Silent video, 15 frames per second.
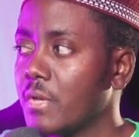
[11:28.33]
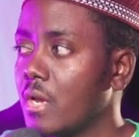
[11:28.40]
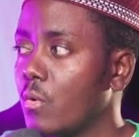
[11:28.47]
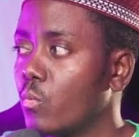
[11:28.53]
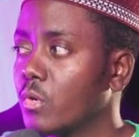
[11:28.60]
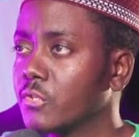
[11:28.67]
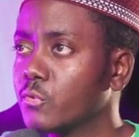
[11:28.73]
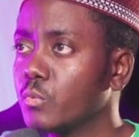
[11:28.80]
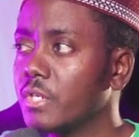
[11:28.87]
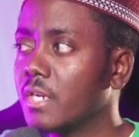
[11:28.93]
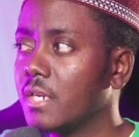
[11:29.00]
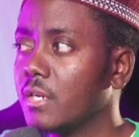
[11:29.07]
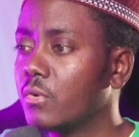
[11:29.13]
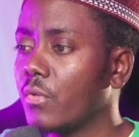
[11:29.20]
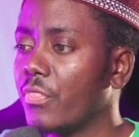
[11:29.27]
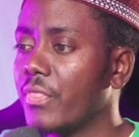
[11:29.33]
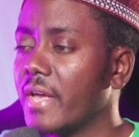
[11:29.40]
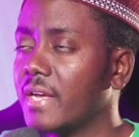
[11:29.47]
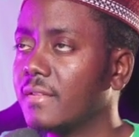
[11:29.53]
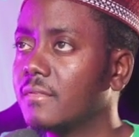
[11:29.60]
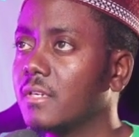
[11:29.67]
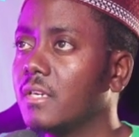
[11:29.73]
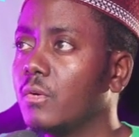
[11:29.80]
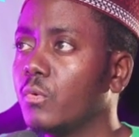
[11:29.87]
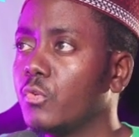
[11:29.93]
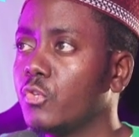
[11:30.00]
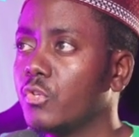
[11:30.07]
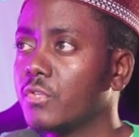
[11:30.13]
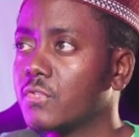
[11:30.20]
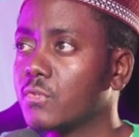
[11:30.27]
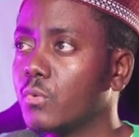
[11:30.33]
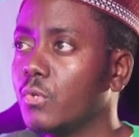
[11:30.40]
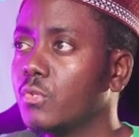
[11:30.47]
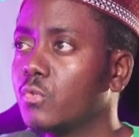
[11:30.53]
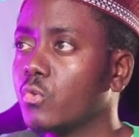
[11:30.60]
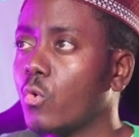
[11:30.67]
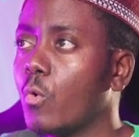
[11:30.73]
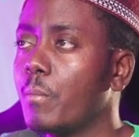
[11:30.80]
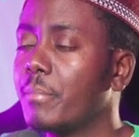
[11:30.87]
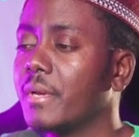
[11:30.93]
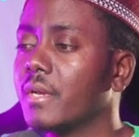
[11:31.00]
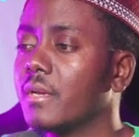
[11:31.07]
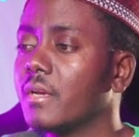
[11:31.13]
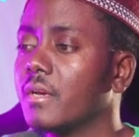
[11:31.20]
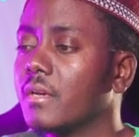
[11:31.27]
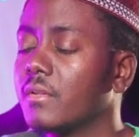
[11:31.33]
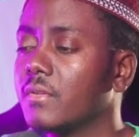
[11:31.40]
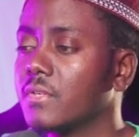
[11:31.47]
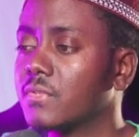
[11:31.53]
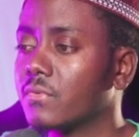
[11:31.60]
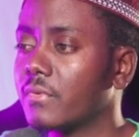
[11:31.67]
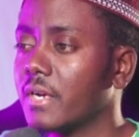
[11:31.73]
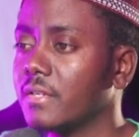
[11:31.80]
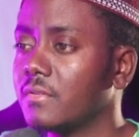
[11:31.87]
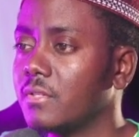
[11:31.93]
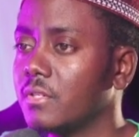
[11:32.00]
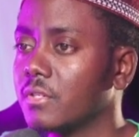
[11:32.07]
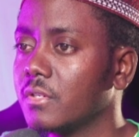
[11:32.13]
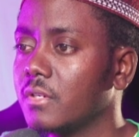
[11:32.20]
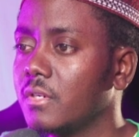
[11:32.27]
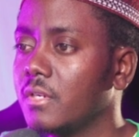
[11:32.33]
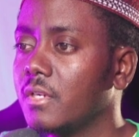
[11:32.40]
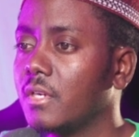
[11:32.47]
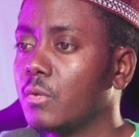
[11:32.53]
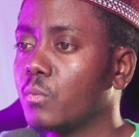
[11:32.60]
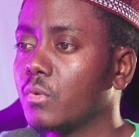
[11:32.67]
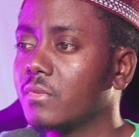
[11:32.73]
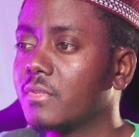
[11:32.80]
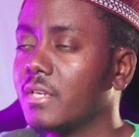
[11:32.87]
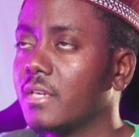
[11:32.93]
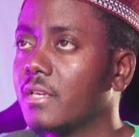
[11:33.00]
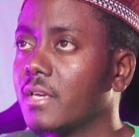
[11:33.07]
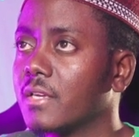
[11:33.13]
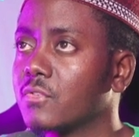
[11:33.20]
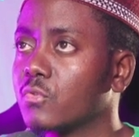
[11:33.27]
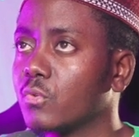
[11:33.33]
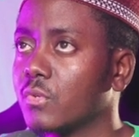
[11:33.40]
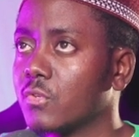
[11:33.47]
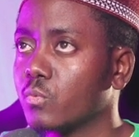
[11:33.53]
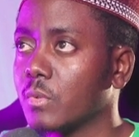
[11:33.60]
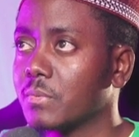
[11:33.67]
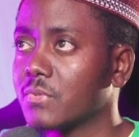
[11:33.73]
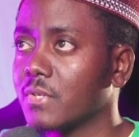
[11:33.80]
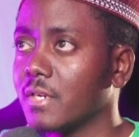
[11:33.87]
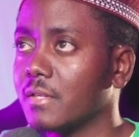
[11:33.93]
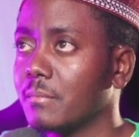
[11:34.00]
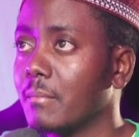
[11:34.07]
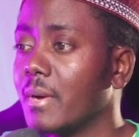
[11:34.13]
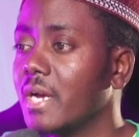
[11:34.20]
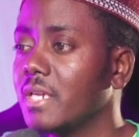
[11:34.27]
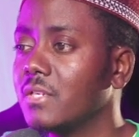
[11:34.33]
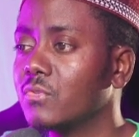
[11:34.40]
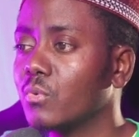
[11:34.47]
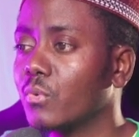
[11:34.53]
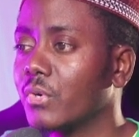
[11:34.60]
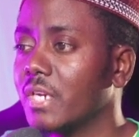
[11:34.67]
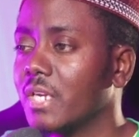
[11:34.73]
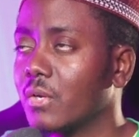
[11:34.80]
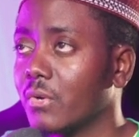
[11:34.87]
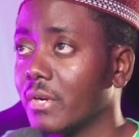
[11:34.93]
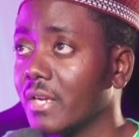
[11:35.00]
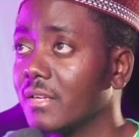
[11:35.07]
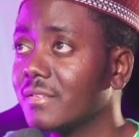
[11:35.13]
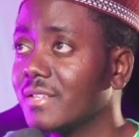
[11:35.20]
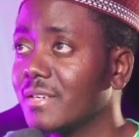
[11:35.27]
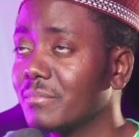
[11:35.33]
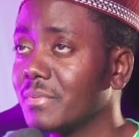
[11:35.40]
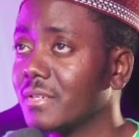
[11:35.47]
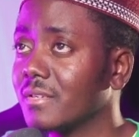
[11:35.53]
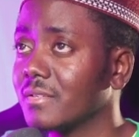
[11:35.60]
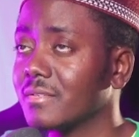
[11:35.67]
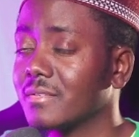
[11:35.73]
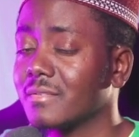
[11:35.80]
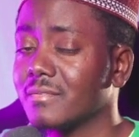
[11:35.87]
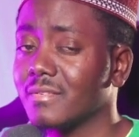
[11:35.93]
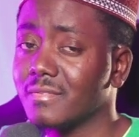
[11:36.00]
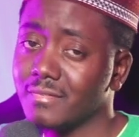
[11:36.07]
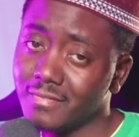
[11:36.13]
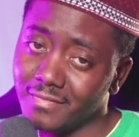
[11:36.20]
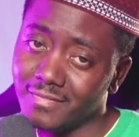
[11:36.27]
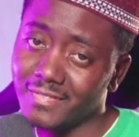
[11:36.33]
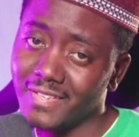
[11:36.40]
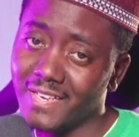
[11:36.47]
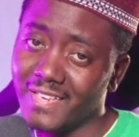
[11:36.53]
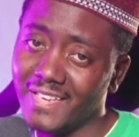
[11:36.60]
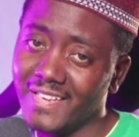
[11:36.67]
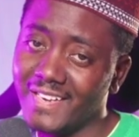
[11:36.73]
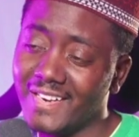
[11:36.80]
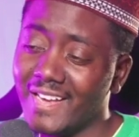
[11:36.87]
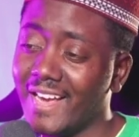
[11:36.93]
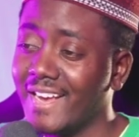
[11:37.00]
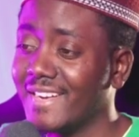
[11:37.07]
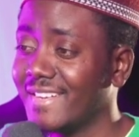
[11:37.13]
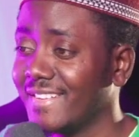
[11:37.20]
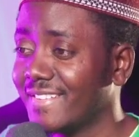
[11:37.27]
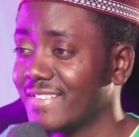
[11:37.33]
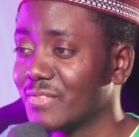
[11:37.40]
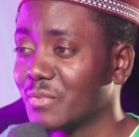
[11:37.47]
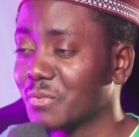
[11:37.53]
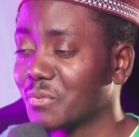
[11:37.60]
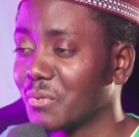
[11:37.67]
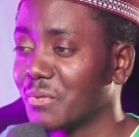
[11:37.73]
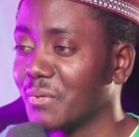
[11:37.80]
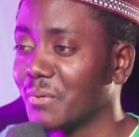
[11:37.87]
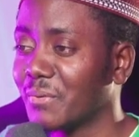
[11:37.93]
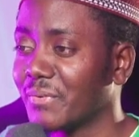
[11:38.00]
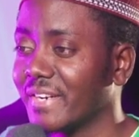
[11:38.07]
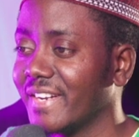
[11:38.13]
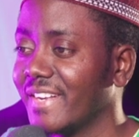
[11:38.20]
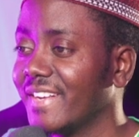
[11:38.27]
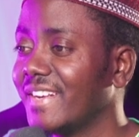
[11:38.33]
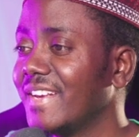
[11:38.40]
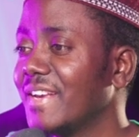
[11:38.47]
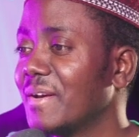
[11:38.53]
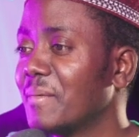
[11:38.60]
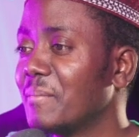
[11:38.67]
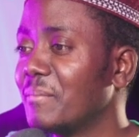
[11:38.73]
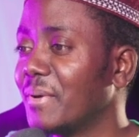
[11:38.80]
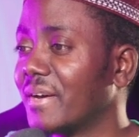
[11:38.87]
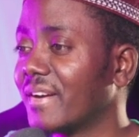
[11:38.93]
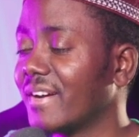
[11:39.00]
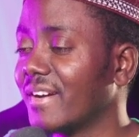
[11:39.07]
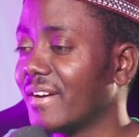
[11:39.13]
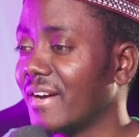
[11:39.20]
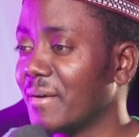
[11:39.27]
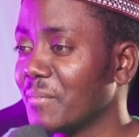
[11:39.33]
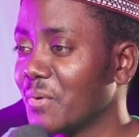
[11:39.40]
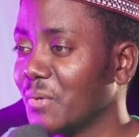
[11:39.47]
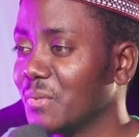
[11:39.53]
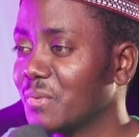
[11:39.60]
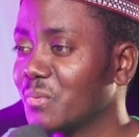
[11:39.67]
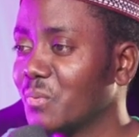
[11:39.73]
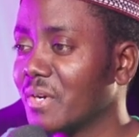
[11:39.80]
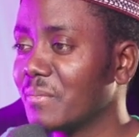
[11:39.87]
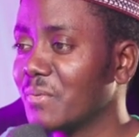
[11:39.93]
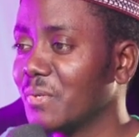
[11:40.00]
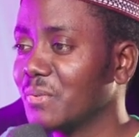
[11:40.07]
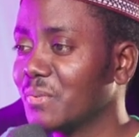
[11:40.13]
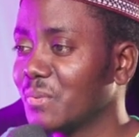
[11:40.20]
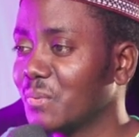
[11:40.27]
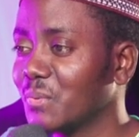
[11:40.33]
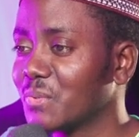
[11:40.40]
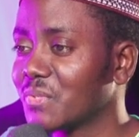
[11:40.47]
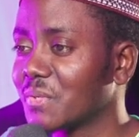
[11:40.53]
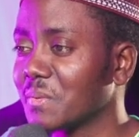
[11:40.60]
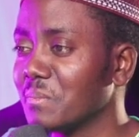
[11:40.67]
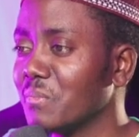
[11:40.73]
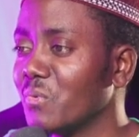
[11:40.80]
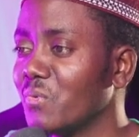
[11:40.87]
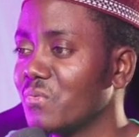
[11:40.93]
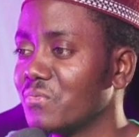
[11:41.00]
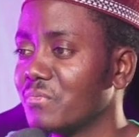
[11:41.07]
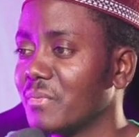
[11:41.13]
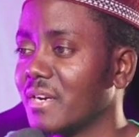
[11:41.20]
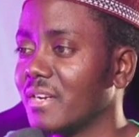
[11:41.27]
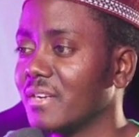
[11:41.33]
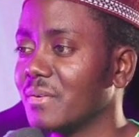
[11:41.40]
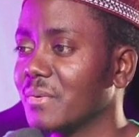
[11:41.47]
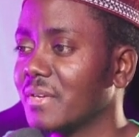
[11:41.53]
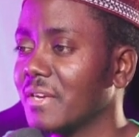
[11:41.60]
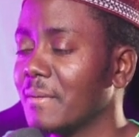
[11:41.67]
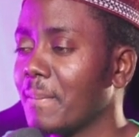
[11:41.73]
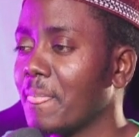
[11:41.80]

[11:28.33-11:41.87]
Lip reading: Once we click on that, it's going to open this right here. It will take us to this website. Mine is already connected because again, I did this tutorial already, but what I'm going to do is remove mine. Okay,